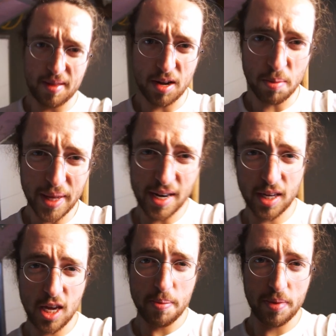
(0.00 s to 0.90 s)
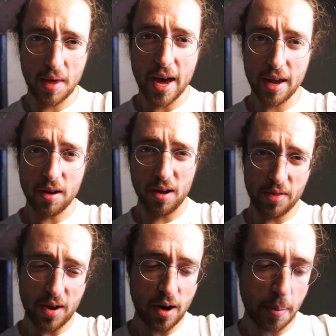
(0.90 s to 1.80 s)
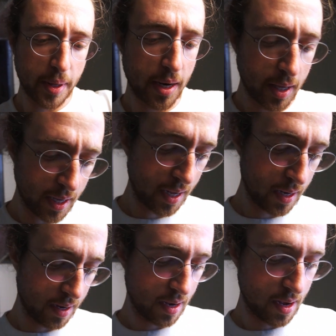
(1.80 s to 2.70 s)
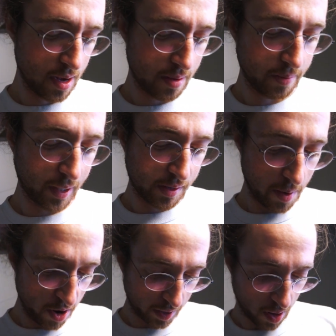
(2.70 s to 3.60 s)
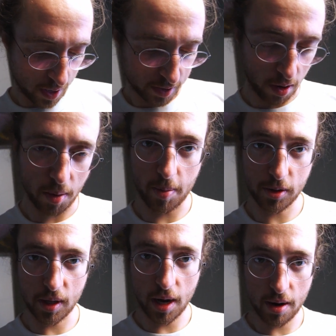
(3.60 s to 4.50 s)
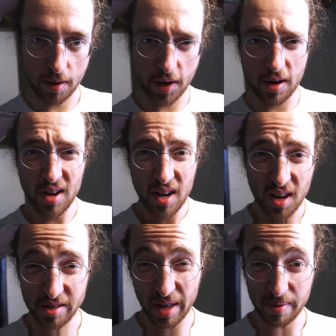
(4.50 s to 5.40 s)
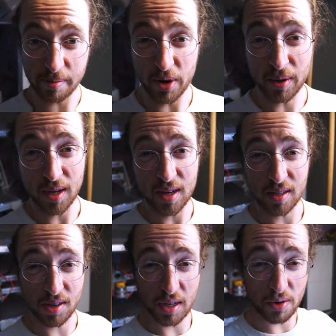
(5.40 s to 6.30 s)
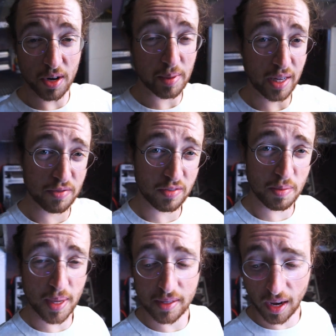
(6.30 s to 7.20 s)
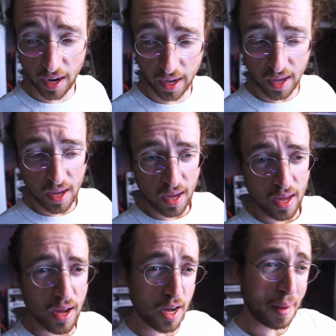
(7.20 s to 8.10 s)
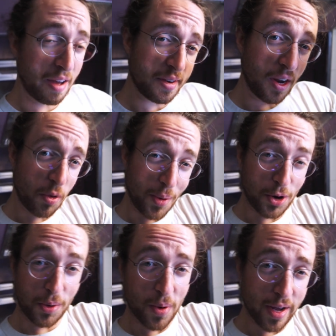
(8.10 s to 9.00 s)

I don't plan to keep that on there. I plan to get, because um, I'm already lost all, most of the air on there. Also, that one's broken and it's only going up to like 50 PSI. Um, I have another broken